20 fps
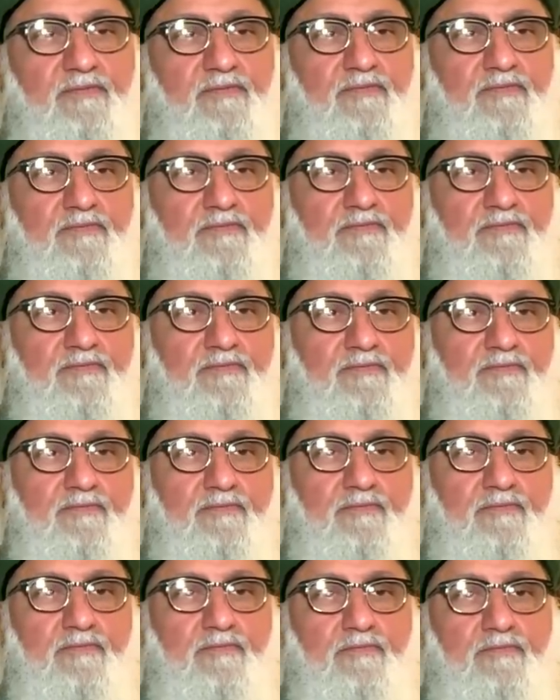
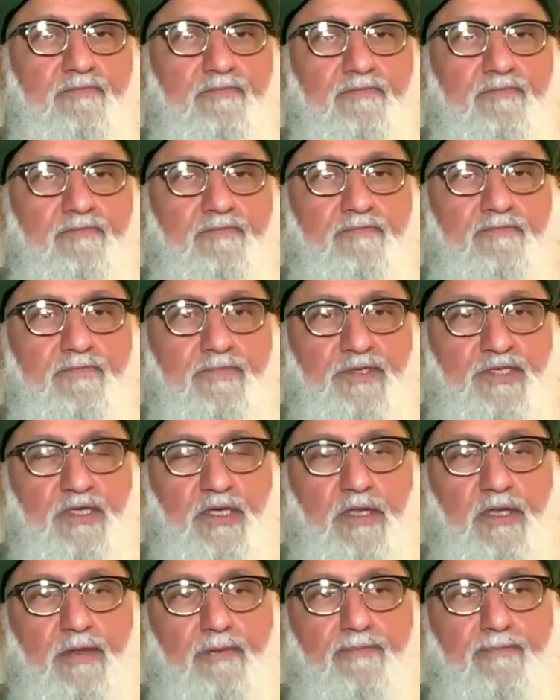
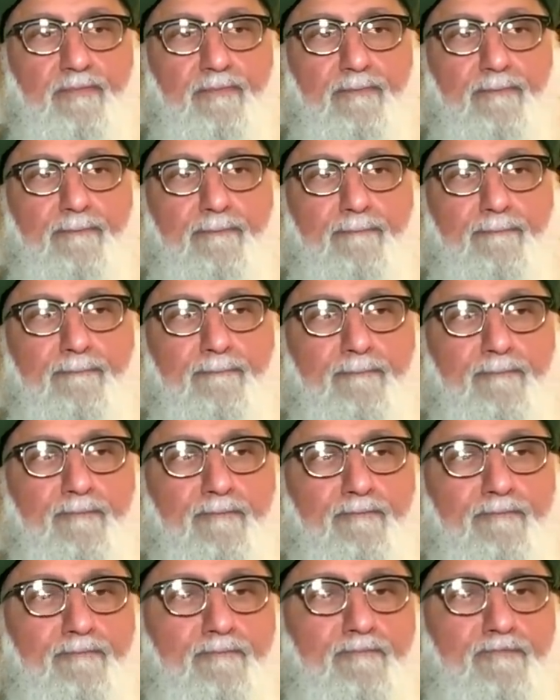
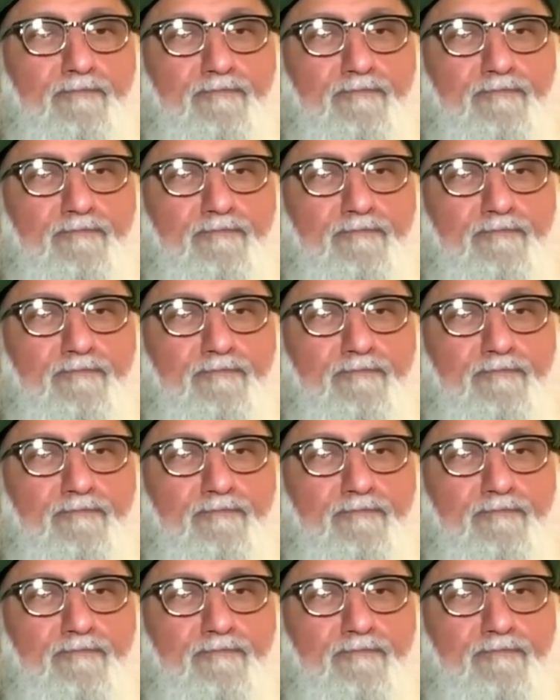[no speech]